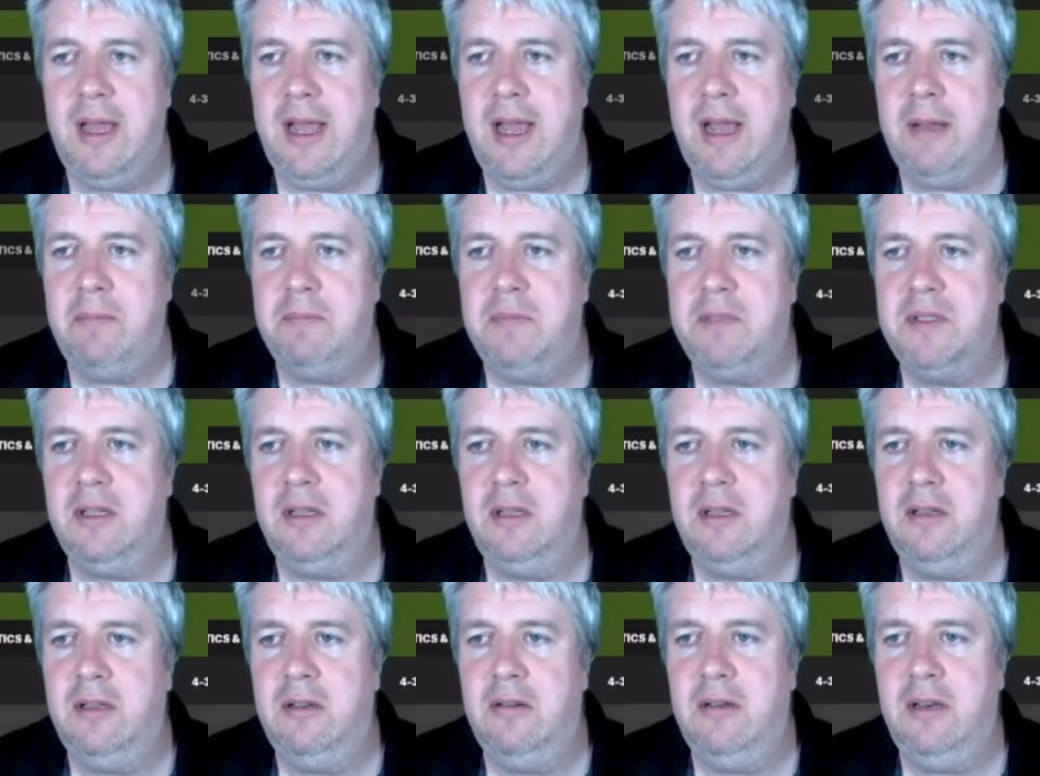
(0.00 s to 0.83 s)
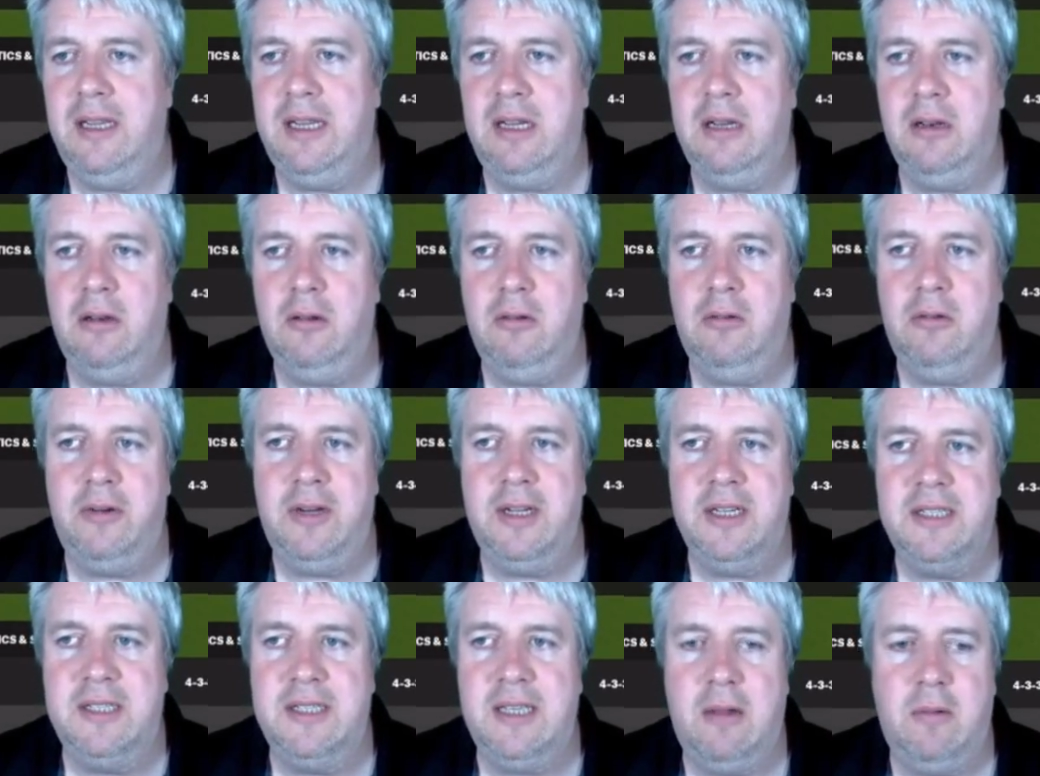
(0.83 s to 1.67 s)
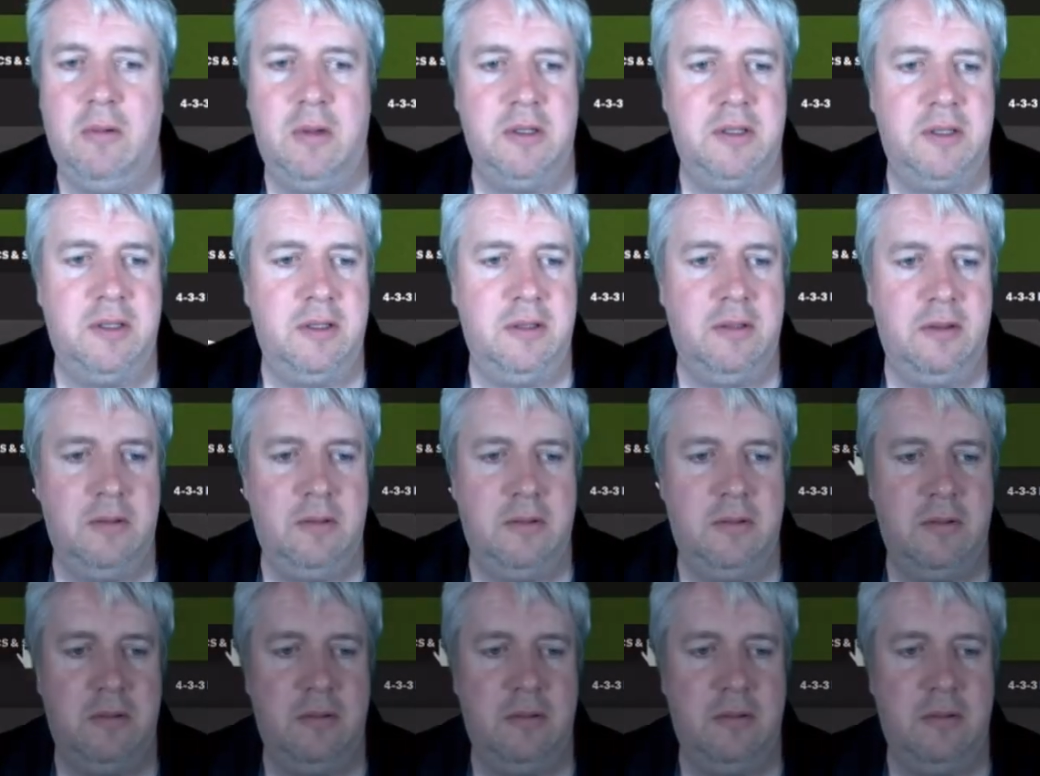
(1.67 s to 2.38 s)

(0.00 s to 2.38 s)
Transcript: Absolutely glorious that was.